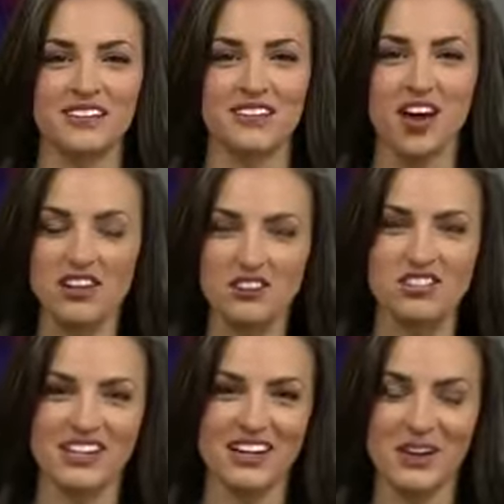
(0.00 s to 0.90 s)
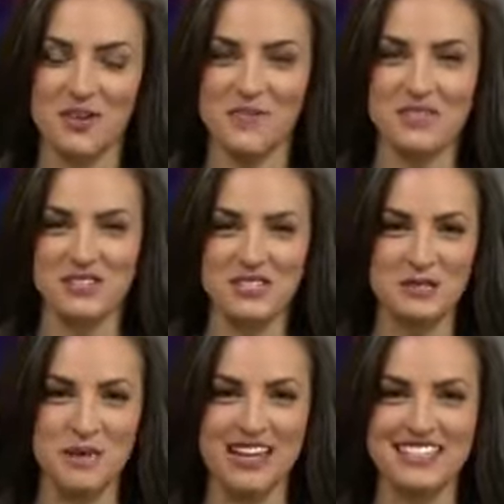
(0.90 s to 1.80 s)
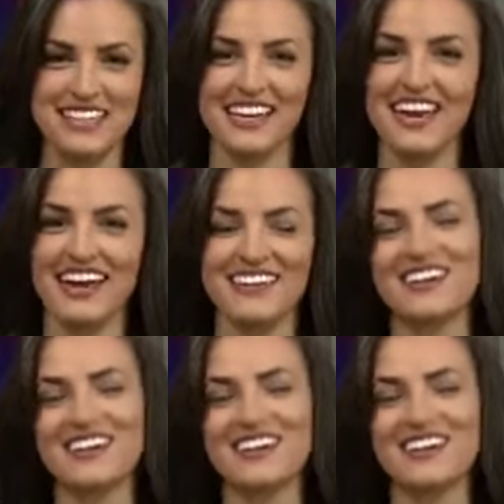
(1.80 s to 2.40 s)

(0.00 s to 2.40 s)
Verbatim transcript: launch and go to space again.